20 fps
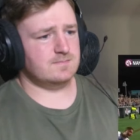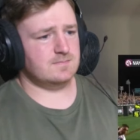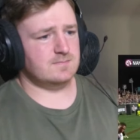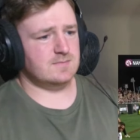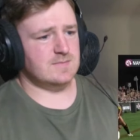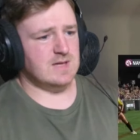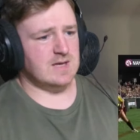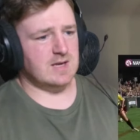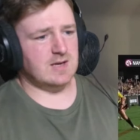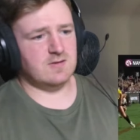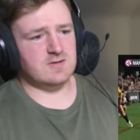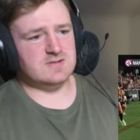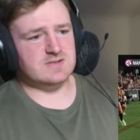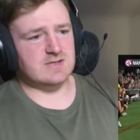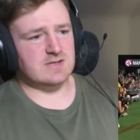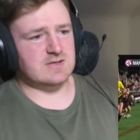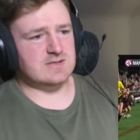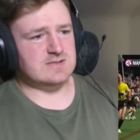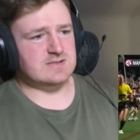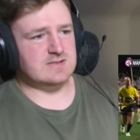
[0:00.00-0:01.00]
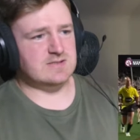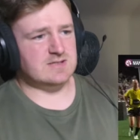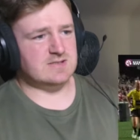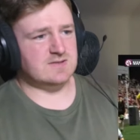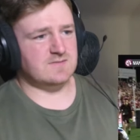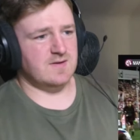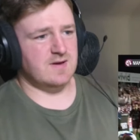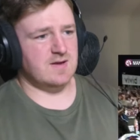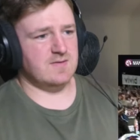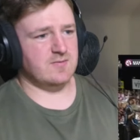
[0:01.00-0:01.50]
That guy looks like he's
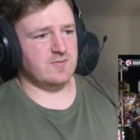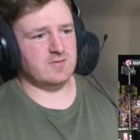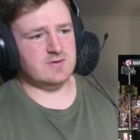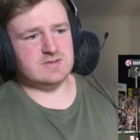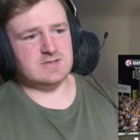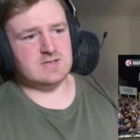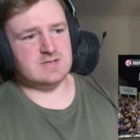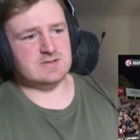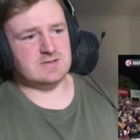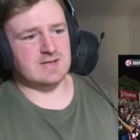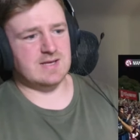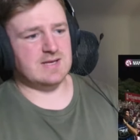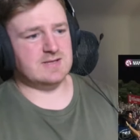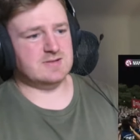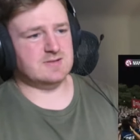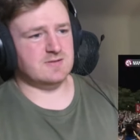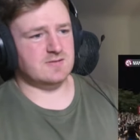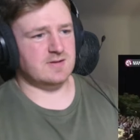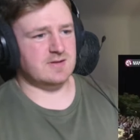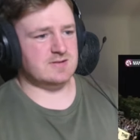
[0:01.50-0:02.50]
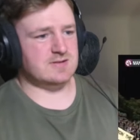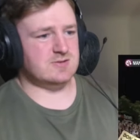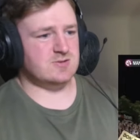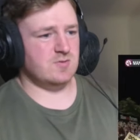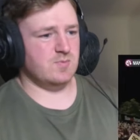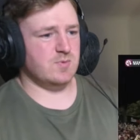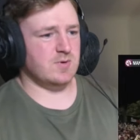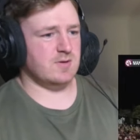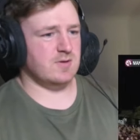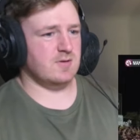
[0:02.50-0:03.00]
6'5", or his legs are like
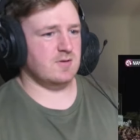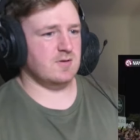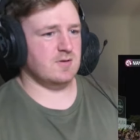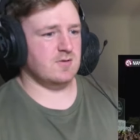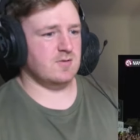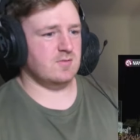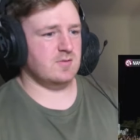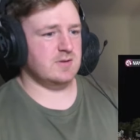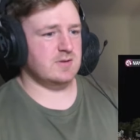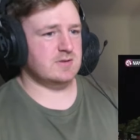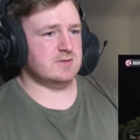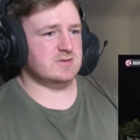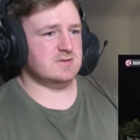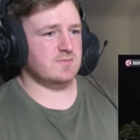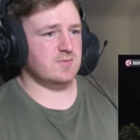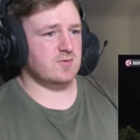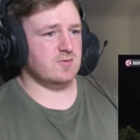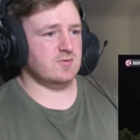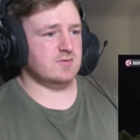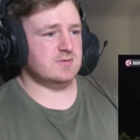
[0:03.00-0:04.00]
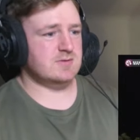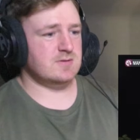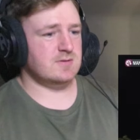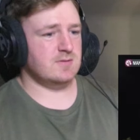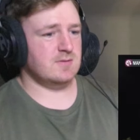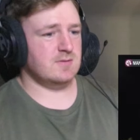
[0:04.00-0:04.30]
super long. Holy smokes.